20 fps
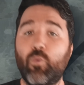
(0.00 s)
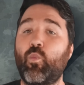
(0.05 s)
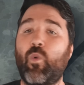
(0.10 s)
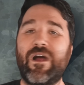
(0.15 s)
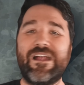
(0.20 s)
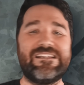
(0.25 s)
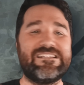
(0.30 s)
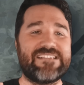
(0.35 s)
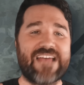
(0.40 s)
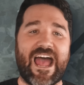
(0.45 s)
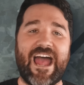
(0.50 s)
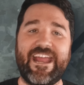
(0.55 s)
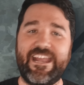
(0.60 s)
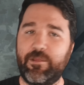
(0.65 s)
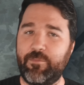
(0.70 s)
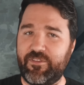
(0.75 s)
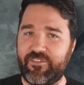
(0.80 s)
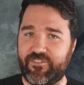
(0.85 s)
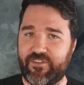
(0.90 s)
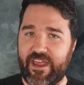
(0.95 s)
One
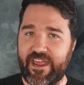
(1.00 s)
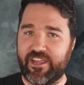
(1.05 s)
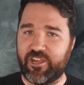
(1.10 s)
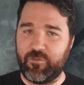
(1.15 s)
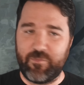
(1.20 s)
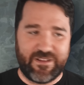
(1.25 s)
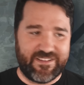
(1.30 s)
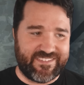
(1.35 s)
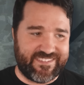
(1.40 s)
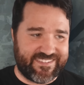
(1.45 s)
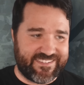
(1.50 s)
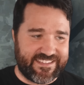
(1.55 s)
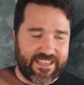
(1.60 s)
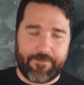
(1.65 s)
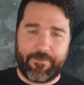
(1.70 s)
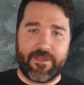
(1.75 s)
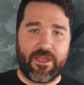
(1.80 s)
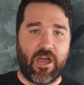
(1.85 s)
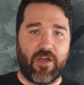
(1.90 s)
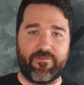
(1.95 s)
tiny mistake could mean
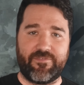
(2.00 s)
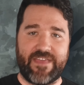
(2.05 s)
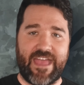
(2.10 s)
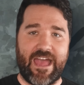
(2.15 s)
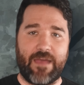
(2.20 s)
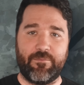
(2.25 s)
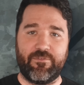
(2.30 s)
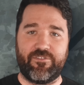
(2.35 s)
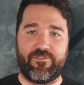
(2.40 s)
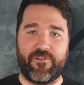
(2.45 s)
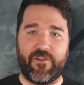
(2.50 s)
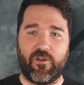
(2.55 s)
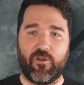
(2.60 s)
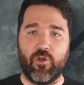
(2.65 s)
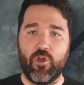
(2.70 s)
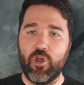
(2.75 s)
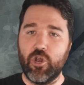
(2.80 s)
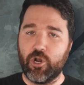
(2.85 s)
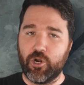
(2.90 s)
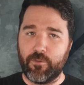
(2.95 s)
skipping off the
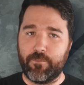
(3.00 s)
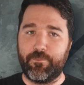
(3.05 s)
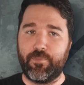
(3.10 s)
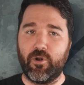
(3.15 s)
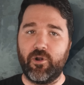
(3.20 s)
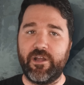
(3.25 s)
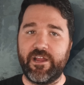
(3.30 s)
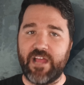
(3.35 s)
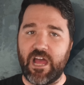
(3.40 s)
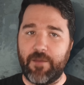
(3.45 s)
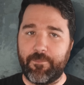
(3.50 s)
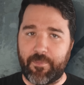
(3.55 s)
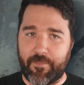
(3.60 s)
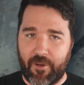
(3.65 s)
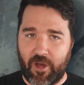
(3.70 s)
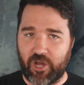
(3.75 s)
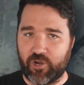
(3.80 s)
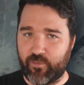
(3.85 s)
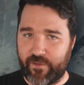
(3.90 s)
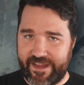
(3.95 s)
atmosphere or burning up
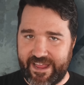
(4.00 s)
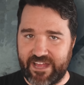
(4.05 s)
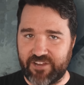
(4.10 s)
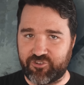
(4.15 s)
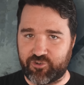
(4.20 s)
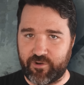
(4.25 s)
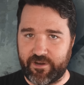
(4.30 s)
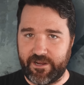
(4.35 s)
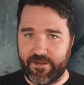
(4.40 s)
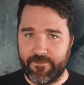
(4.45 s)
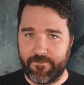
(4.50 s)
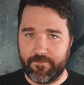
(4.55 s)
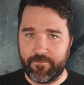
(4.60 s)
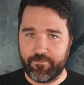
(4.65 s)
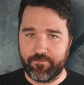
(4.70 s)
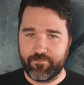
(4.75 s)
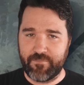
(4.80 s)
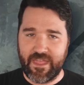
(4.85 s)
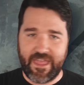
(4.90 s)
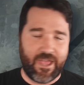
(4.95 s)
upon re-entry.
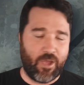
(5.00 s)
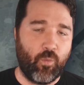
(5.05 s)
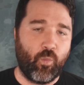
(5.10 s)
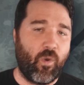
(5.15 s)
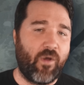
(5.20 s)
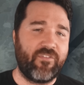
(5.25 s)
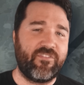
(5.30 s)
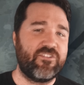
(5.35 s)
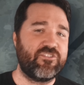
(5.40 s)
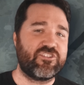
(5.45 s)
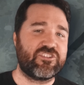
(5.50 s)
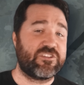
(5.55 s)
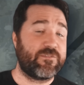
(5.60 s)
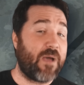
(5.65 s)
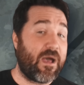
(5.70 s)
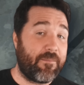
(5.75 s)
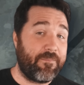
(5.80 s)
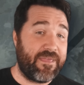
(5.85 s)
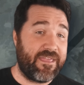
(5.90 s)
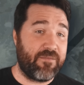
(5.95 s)
It wasn't just
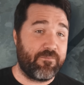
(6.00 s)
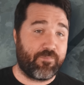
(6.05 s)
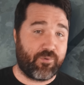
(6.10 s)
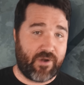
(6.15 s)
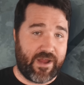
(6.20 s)
about being